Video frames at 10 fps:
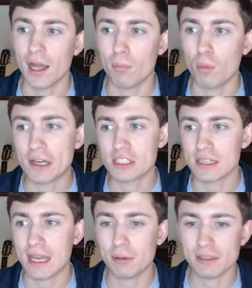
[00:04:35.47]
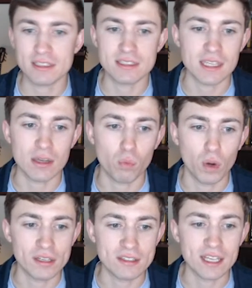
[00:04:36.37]
watching that one to see
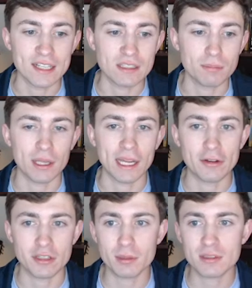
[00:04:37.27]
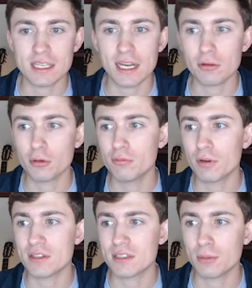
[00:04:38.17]
what decides to play out. WTI crude,
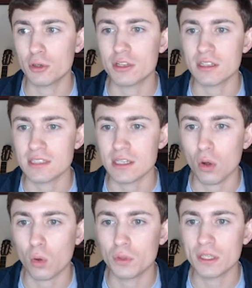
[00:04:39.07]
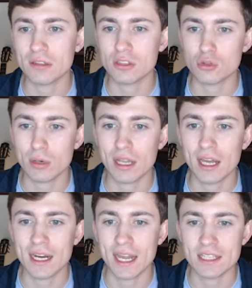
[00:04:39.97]
very similar. You can see holding the trend
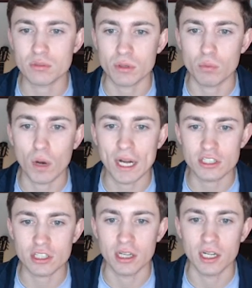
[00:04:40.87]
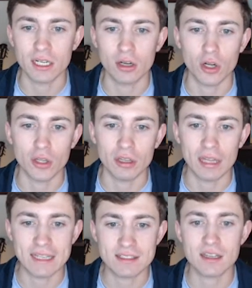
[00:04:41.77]
line as we watched on the
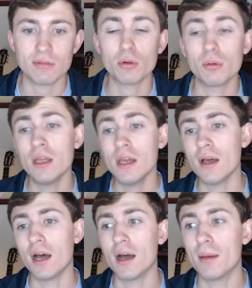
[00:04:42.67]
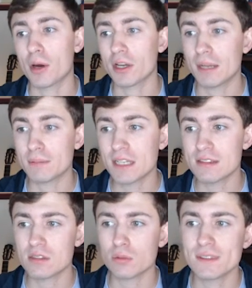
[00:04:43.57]
last several market
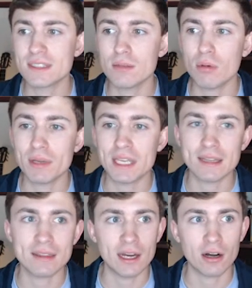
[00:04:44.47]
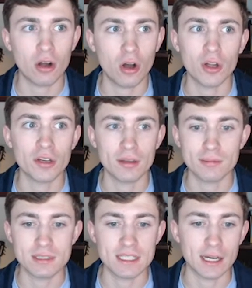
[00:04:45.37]
updates. So we'll see what we get there on
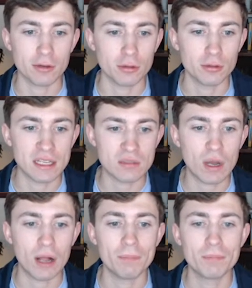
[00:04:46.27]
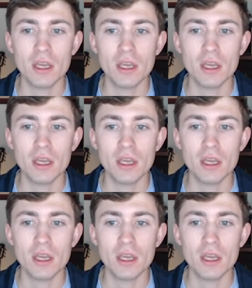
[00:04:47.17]
WTI crude as well.